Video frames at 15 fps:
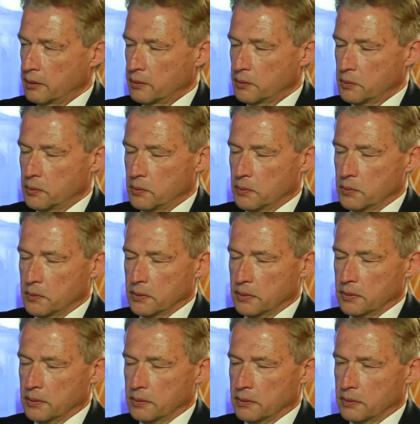to,
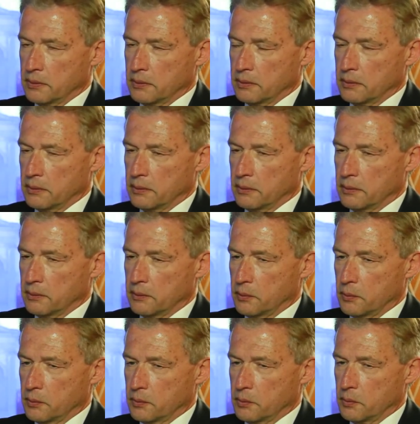uh,
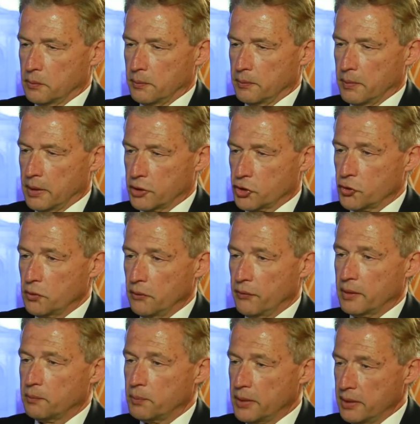to, to make sure
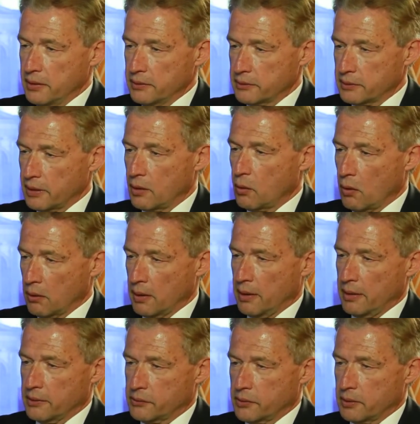that peace, a
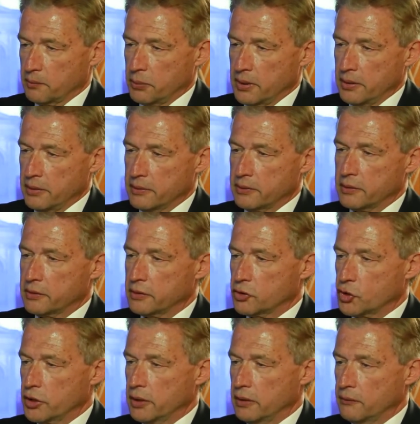long-lasting peace, is
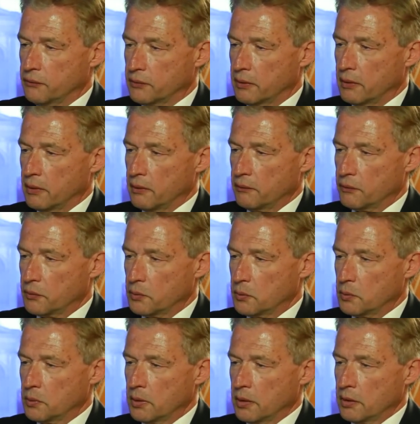achieved
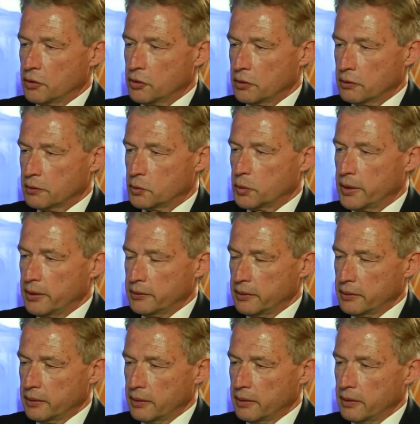through
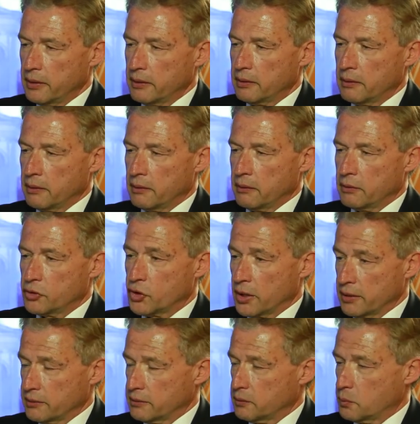creating a
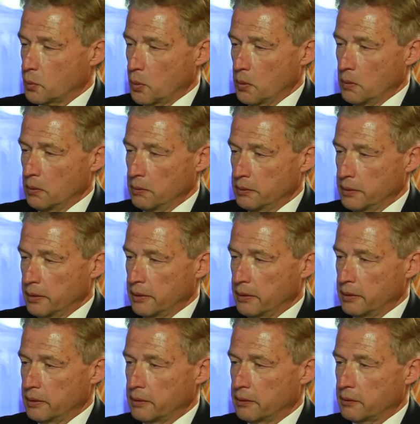just world,
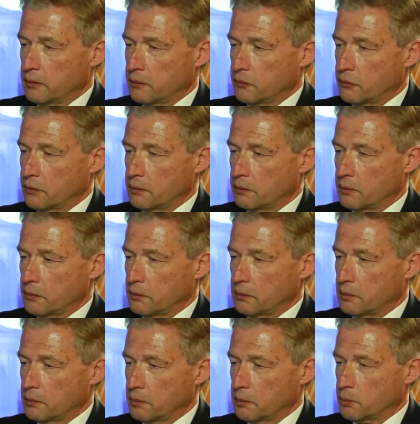a uh,
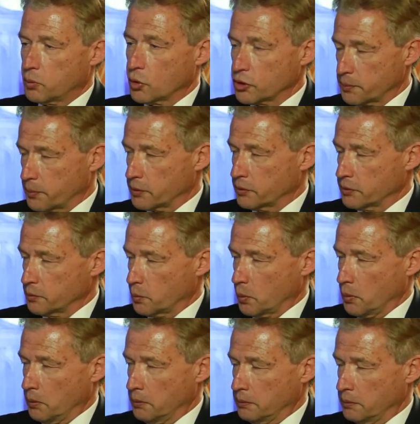prosperous
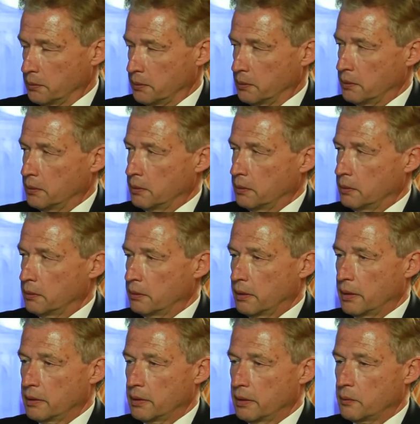world,
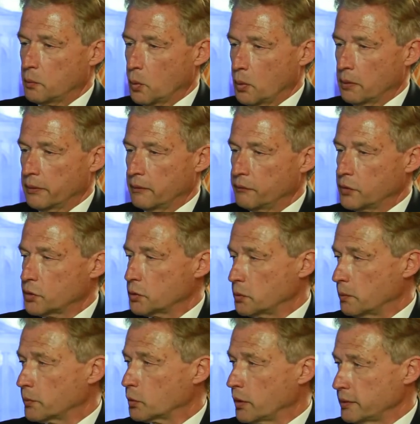and a world in which
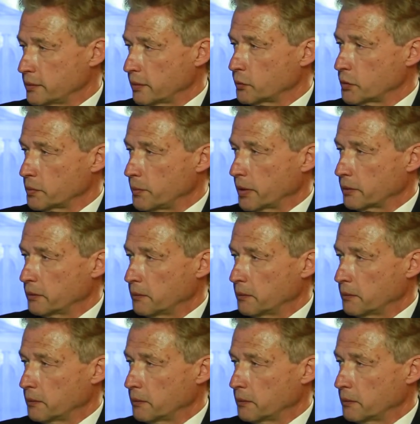human rights are respected.